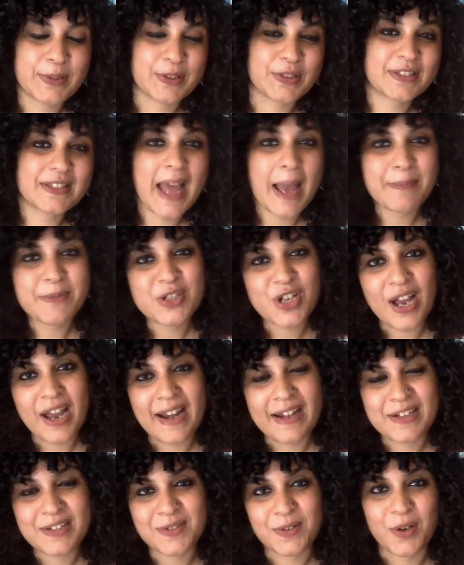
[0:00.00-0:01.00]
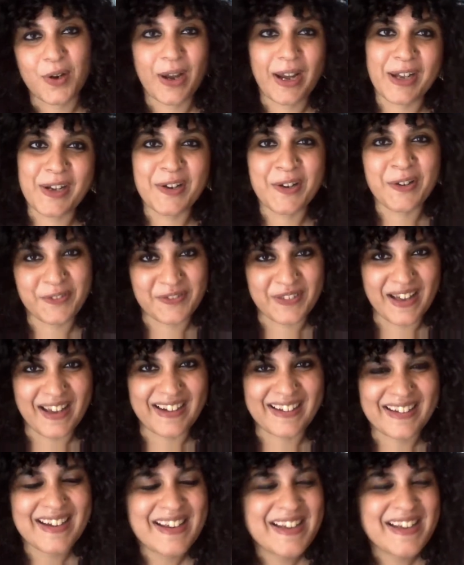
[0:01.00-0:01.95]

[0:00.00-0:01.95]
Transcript: Snapchats or any of that.